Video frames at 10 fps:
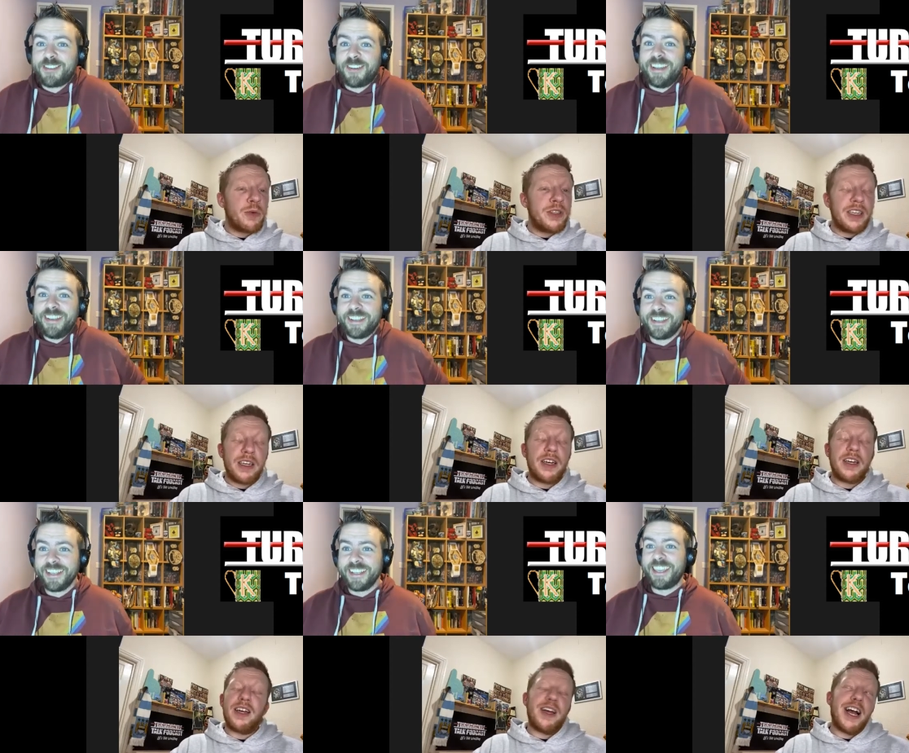Speaker 1: true.
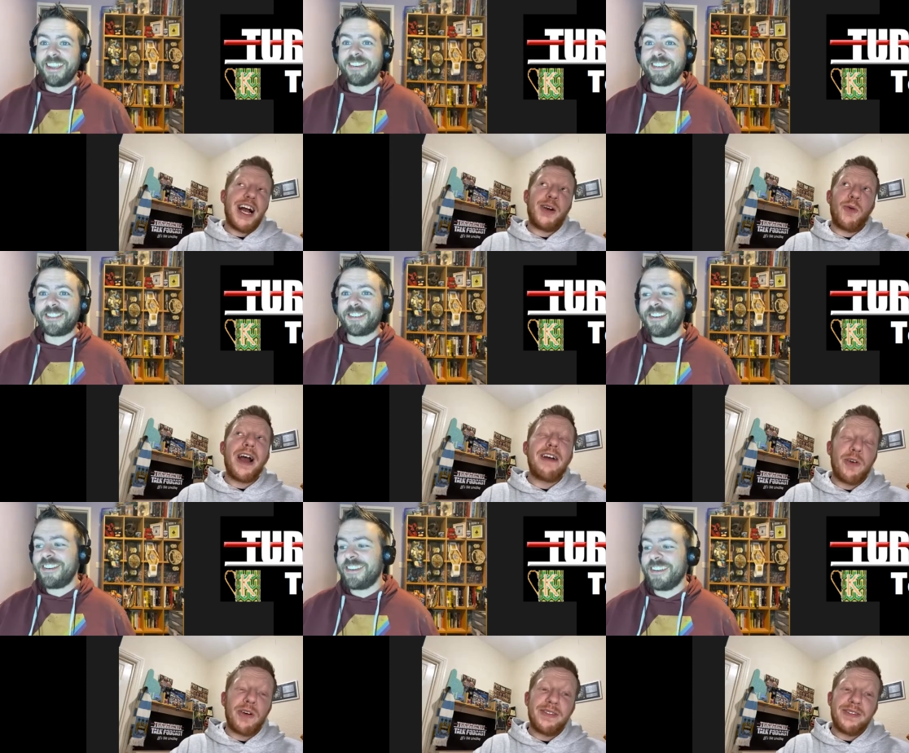You know it's
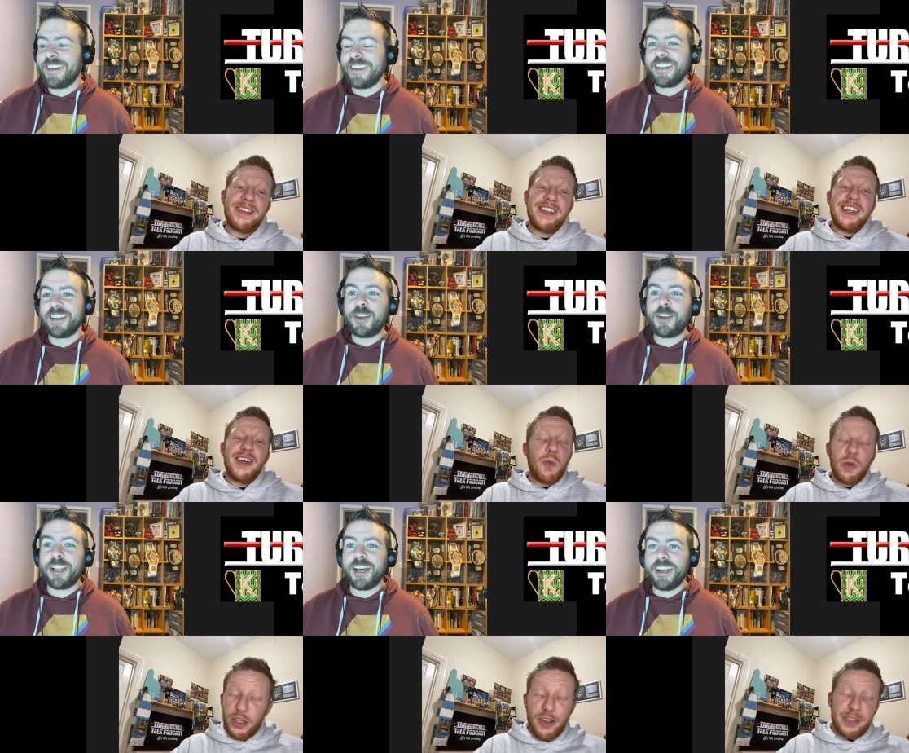true.
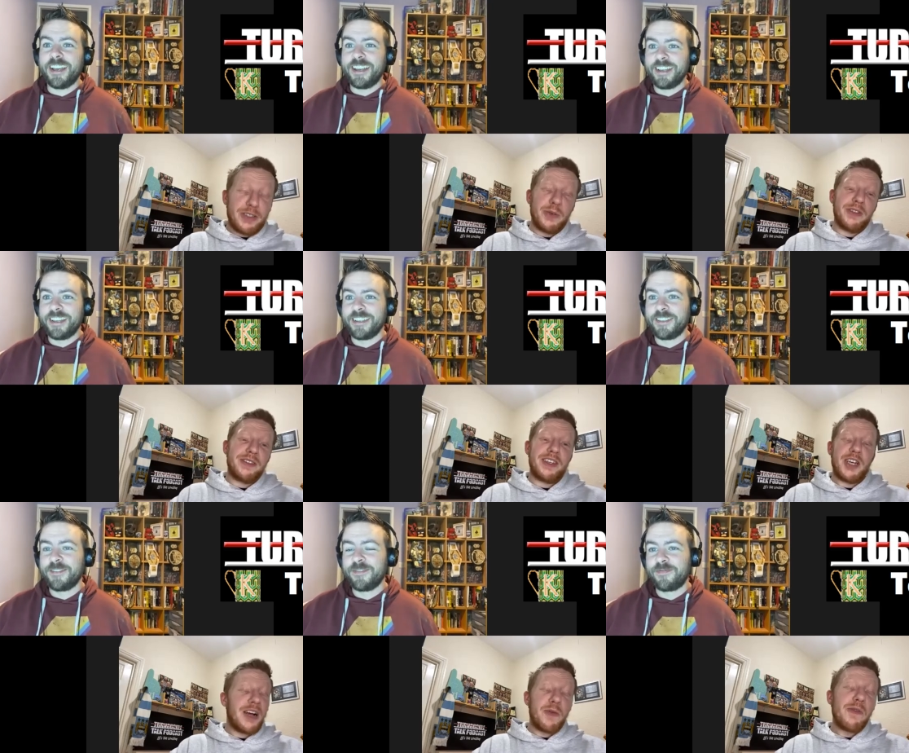Google it.
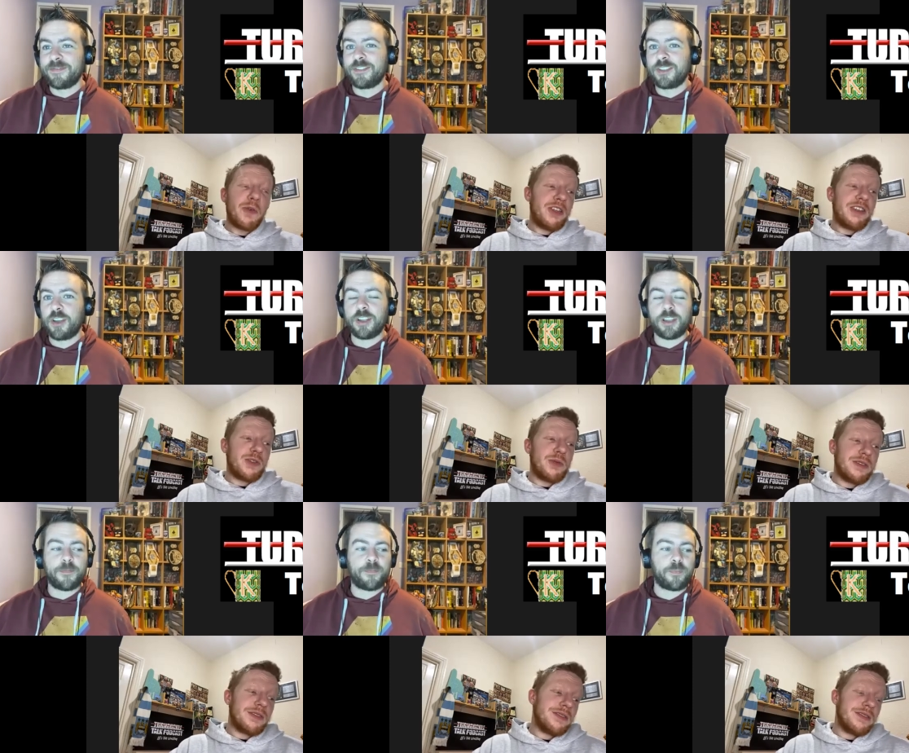Google it.
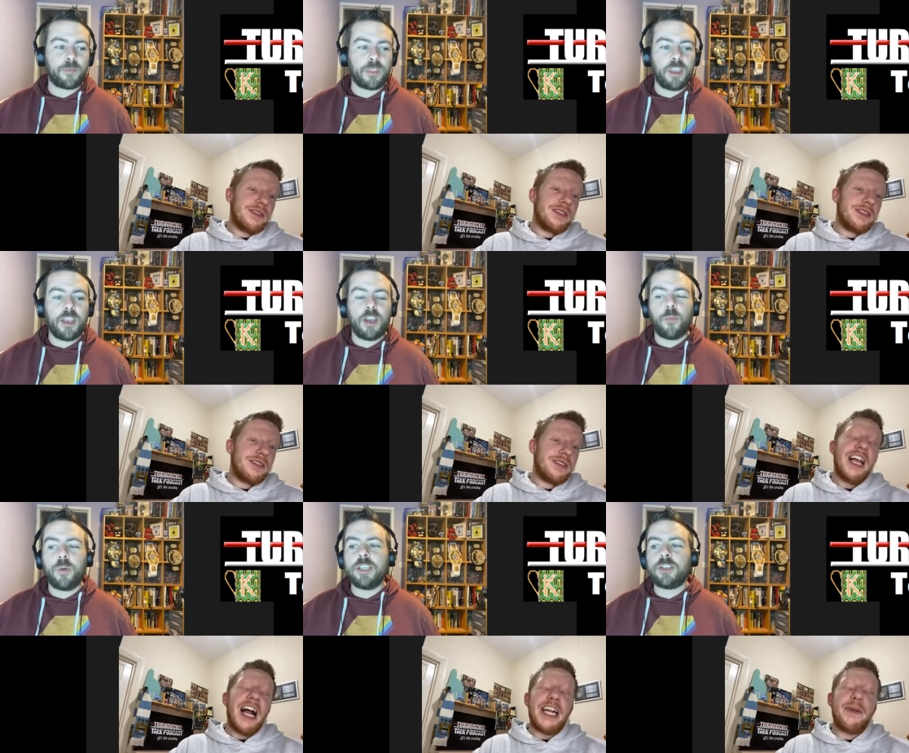
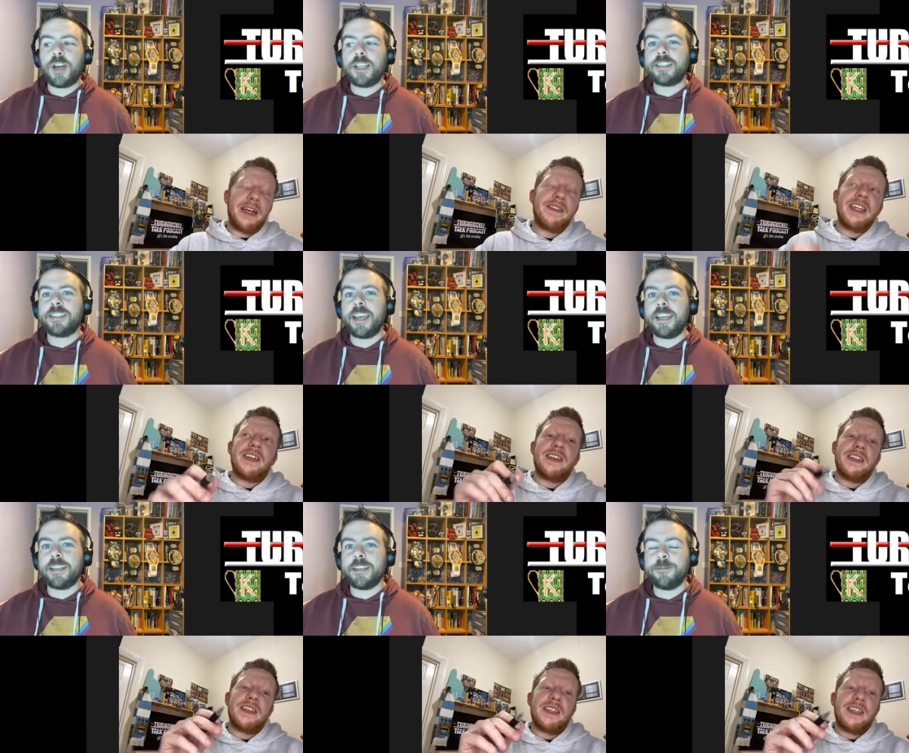We anyway. tried to sign
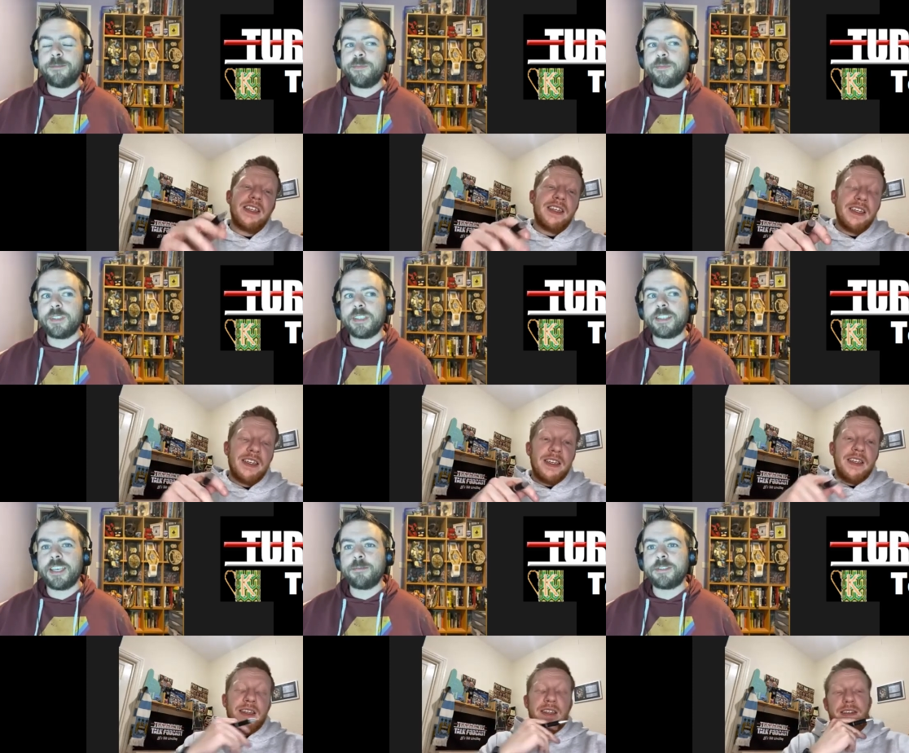
Speaker 2: him the
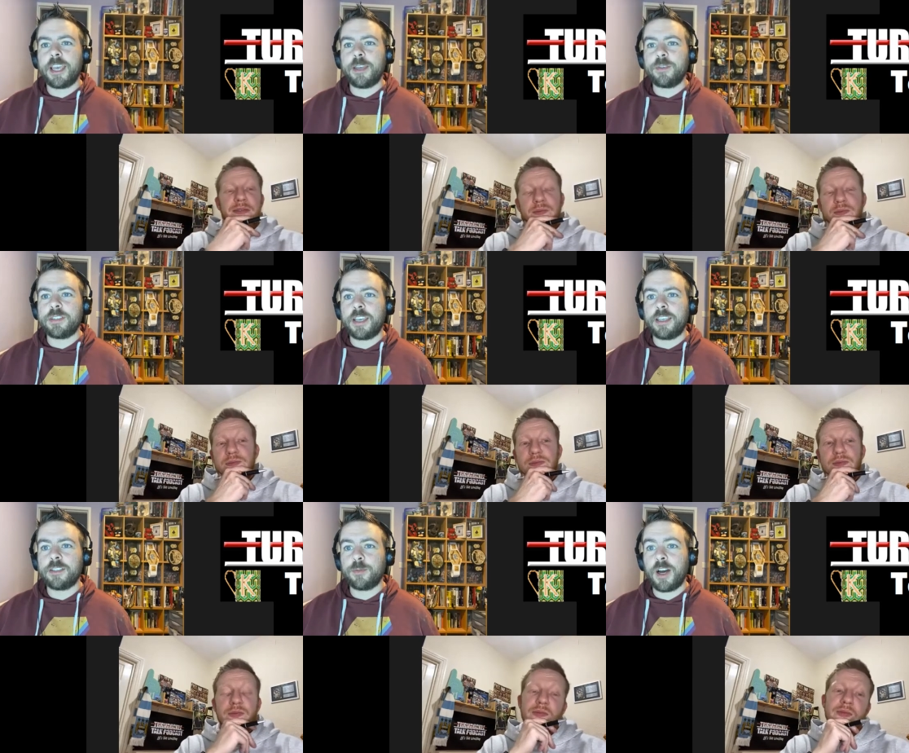same time we signed
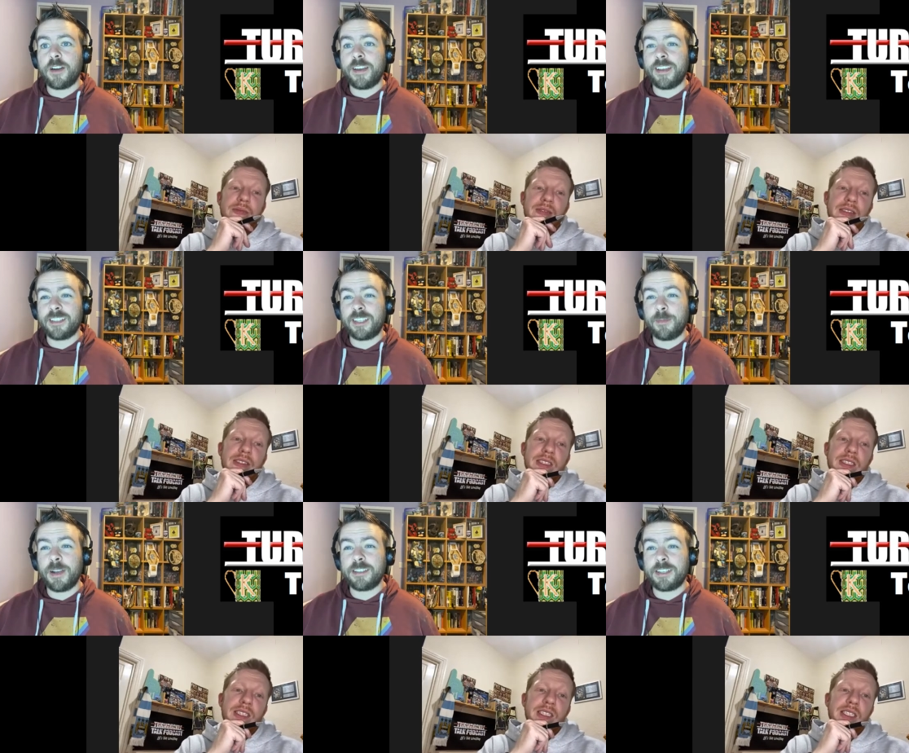Suarez. Can you
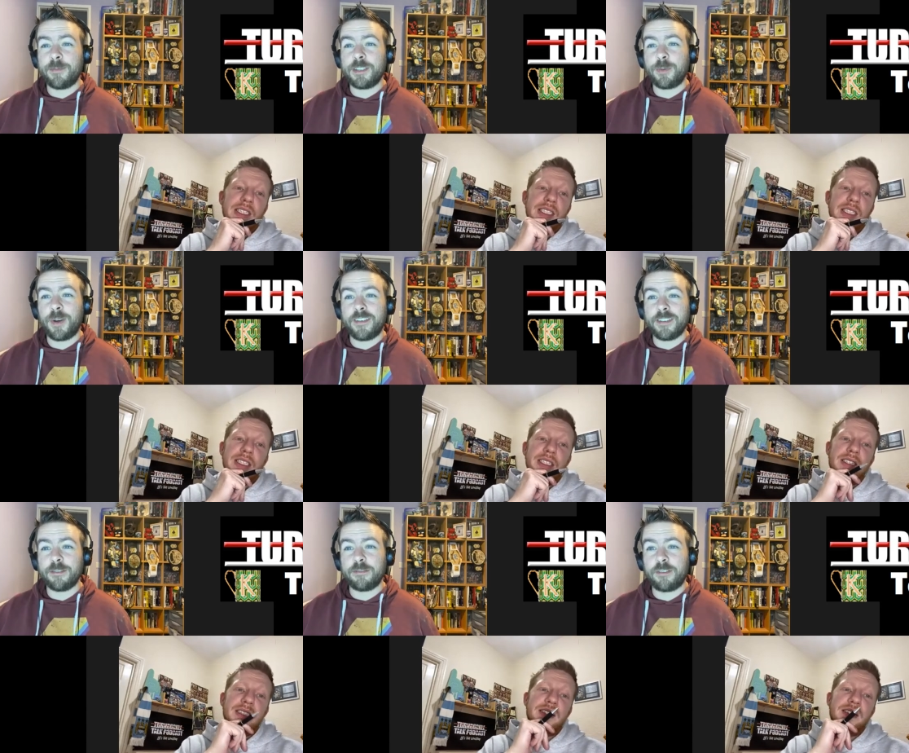imagine him and Suarez
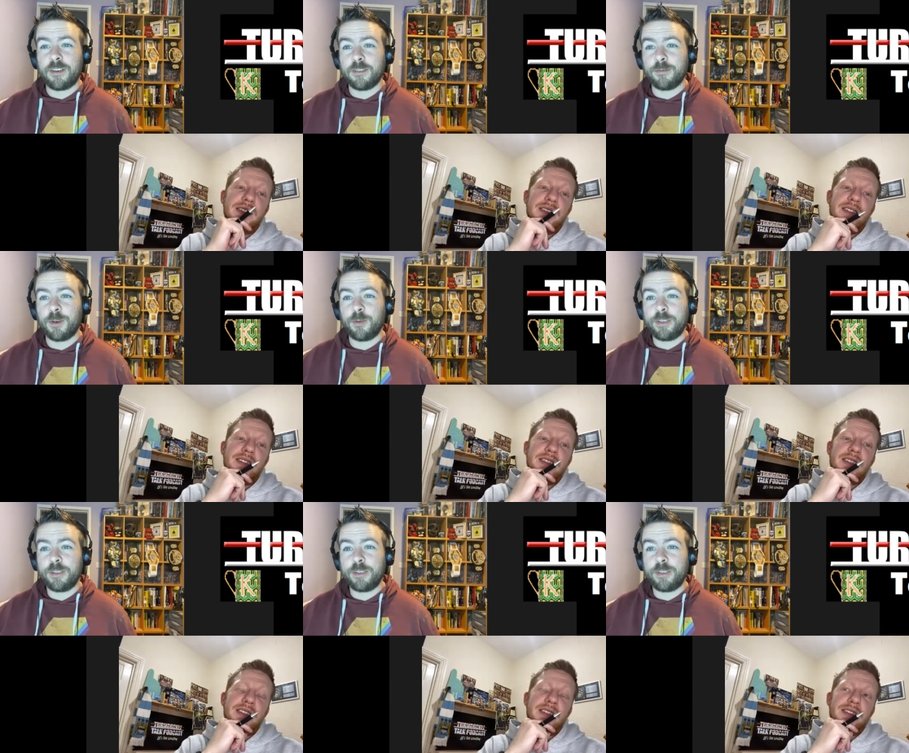up front? What we
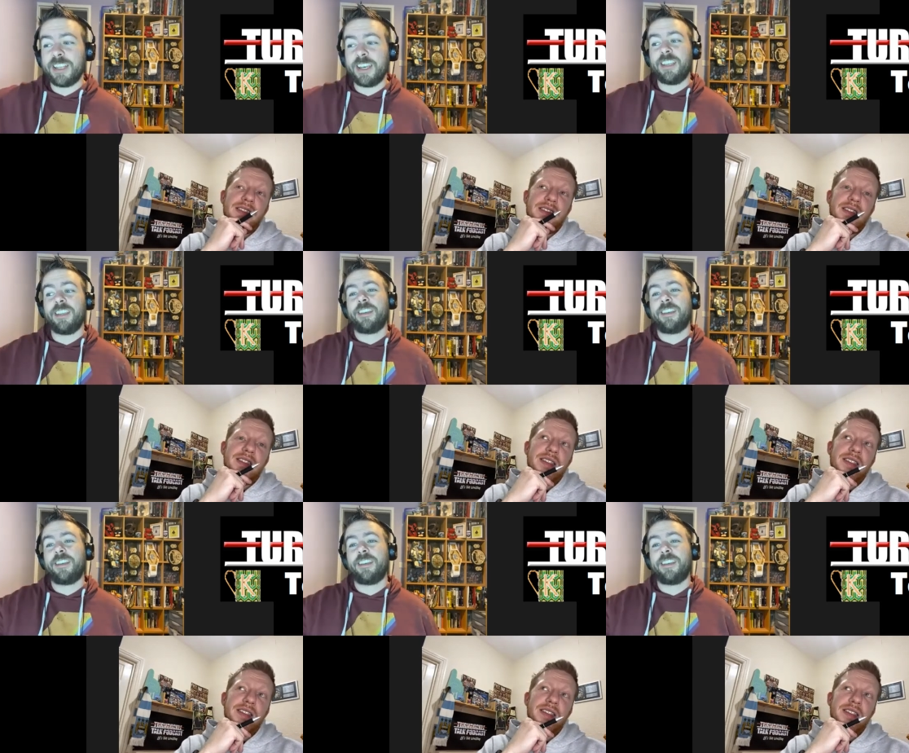did not like?